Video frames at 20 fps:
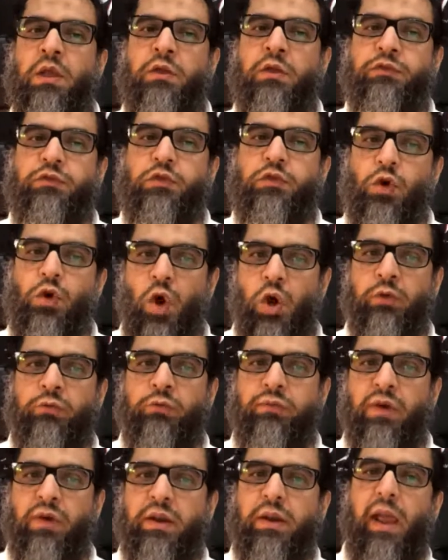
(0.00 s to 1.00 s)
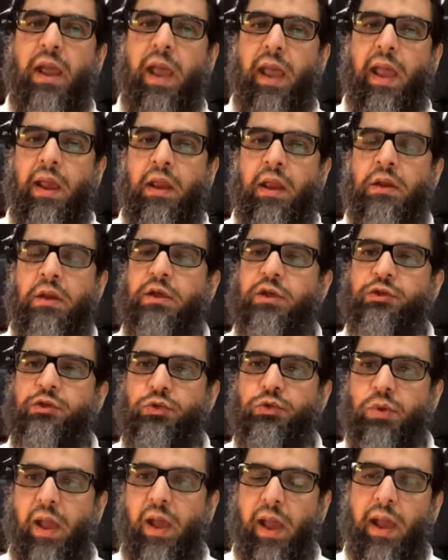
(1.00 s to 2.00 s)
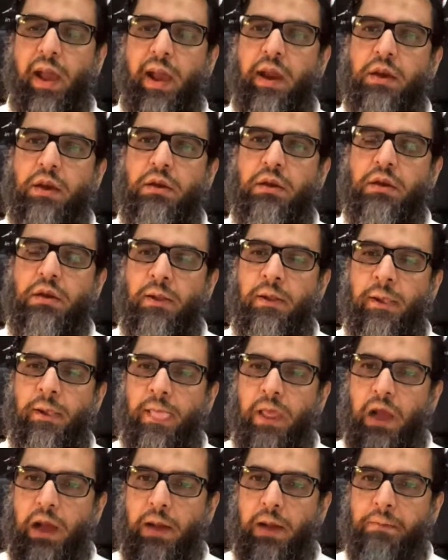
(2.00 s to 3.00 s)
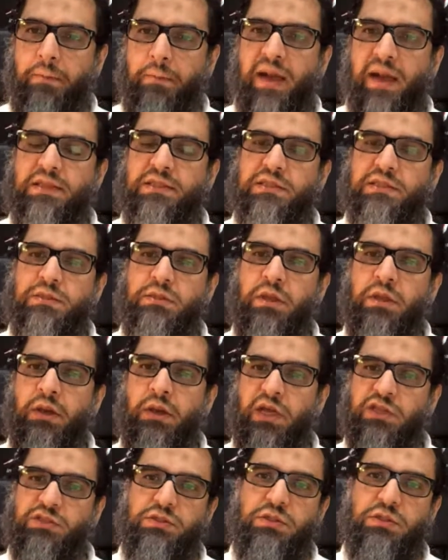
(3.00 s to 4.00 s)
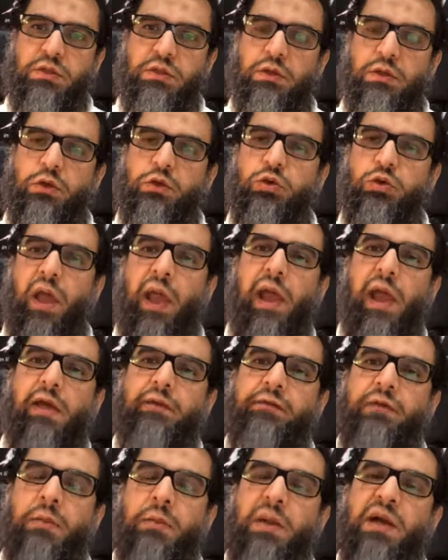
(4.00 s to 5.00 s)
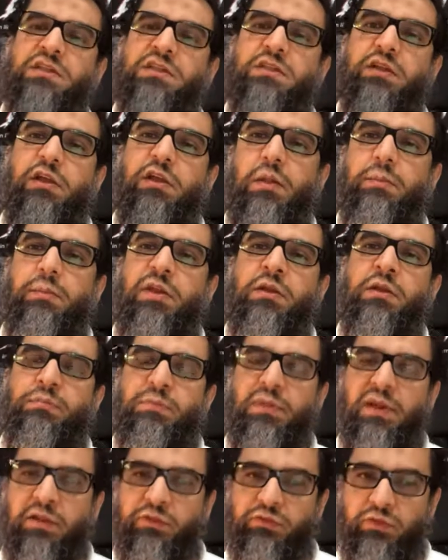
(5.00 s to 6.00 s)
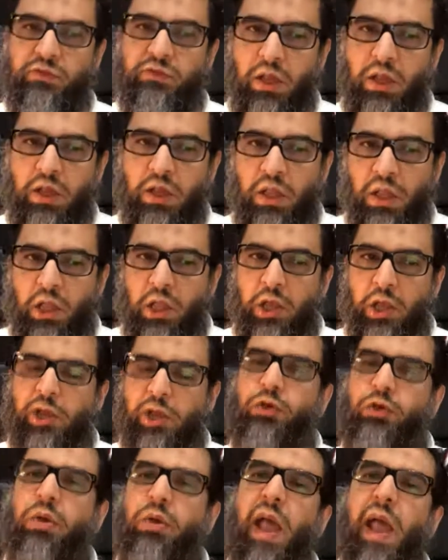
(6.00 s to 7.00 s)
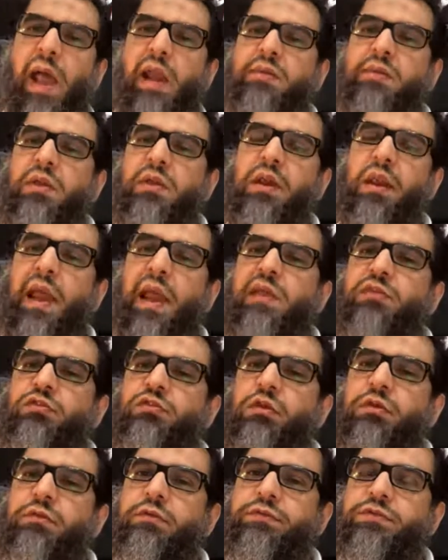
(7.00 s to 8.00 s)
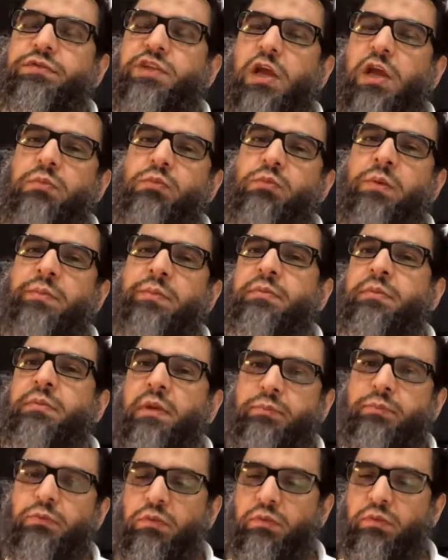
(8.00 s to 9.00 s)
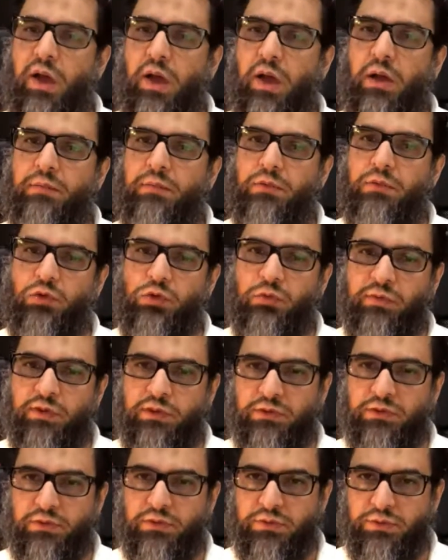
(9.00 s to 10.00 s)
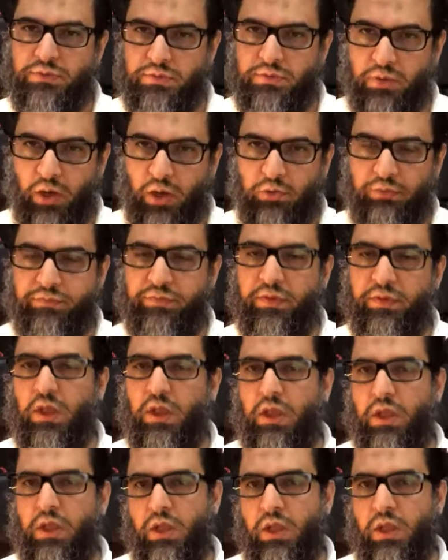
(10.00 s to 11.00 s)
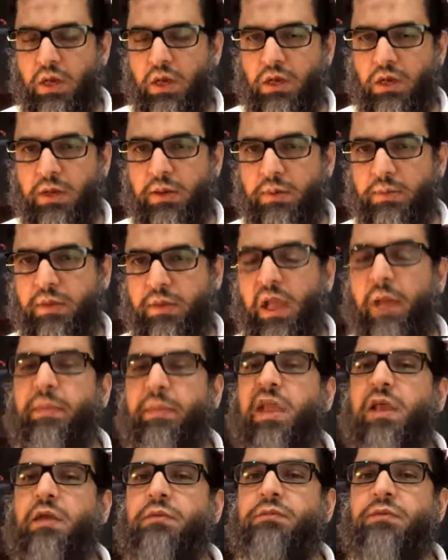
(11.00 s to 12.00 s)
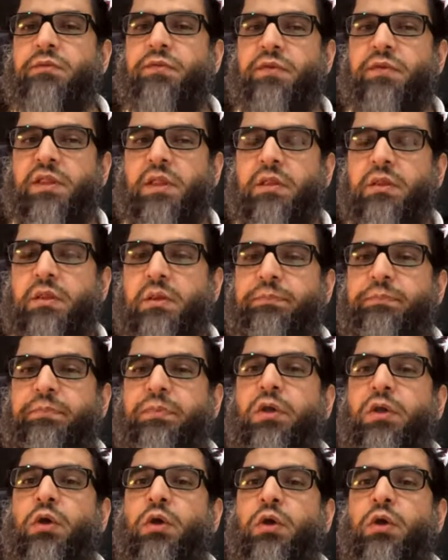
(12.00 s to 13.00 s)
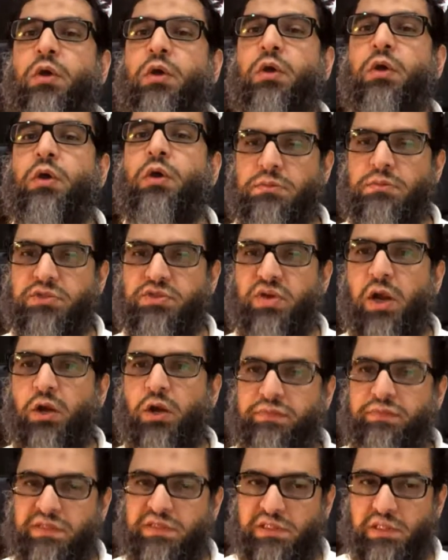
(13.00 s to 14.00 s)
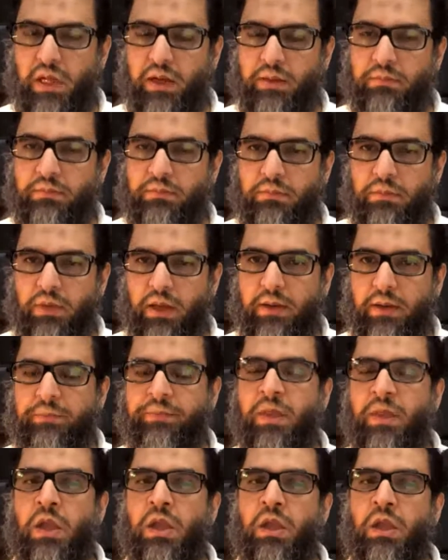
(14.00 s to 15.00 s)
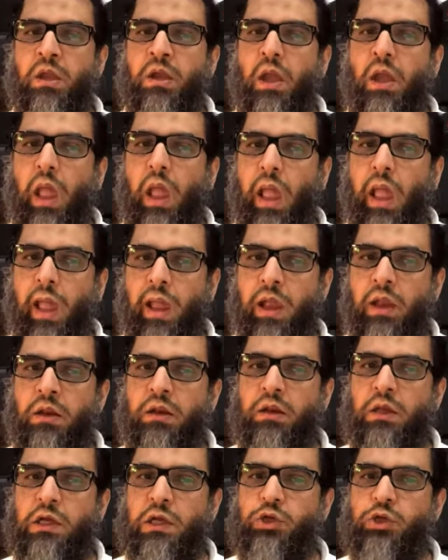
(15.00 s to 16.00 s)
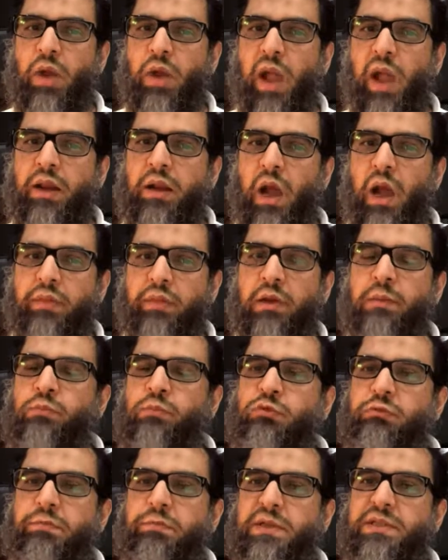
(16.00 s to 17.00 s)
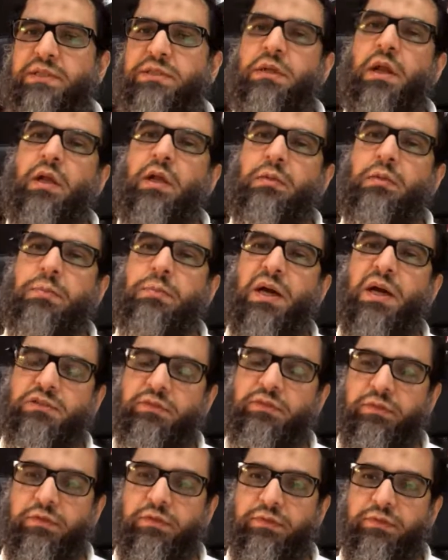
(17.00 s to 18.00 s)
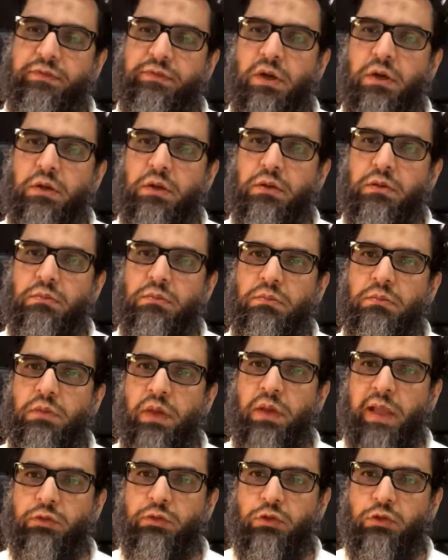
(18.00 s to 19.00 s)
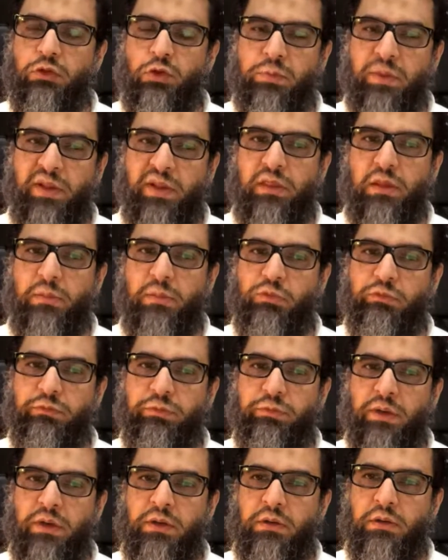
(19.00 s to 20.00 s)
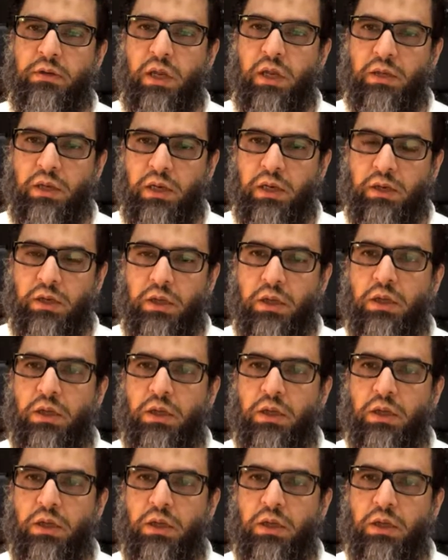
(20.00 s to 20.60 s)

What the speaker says: So on one hand, you had amongst the Najd, you have amongst the Arabian Peninsula, you had the likes of Sheikh Muhammad bin Abdul Wahab, who was kind of coming in within the Puritan strand of Islam, yeah, and you had other movements in other parts of the world, like the Deobandi movement in India,